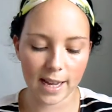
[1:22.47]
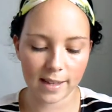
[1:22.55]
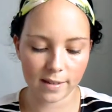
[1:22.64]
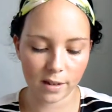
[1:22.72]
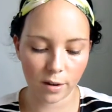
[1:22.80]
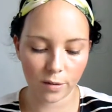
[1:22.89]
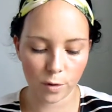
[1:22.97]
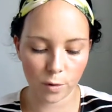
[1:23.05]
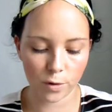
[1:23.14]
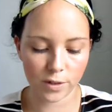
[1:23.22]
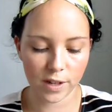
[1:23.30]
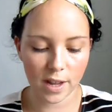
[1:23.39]
and so of
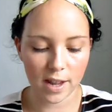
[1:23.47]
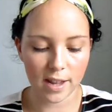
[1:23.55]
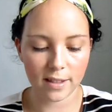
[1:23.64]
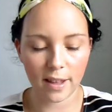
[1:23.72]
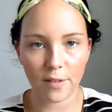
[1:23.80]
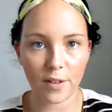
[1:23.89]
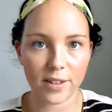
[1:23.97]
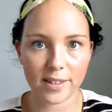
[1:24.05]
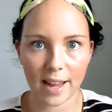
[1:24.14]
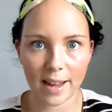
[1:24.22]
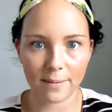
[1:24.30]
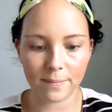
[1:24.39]
course they've got the
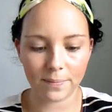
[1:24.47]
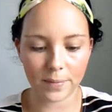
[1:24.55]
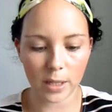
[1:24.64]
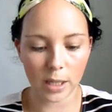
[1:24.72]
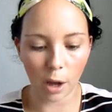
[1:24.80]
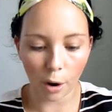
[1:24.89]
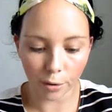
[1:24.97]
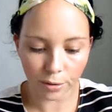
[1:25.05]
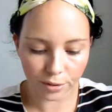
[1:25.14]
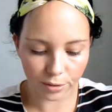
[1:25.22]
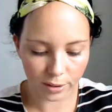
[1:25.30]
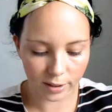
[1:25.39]
same
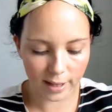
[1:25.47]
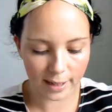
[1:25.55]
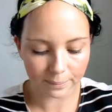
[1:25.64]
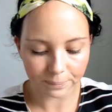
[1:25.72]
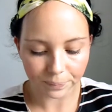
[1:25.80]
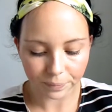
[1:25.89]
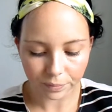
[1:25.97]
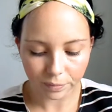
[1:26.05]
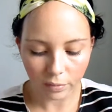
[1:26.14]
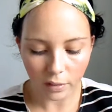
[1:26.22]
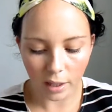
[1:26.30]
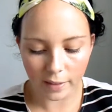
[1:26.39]
clothes sort of thing
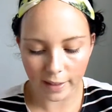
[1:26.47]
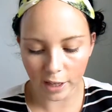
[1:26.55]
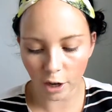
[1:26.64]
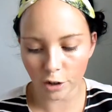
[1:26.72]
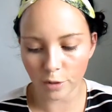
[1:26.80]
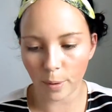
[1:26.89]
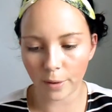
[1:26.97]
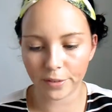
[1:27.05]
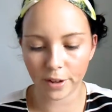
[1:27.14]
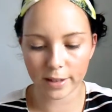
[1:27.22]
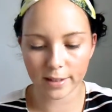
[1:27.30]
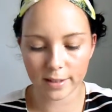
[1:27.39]
that go to both
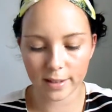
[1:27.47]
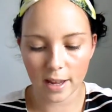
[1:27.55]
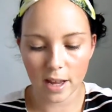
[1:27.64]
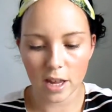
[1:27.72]
sizes.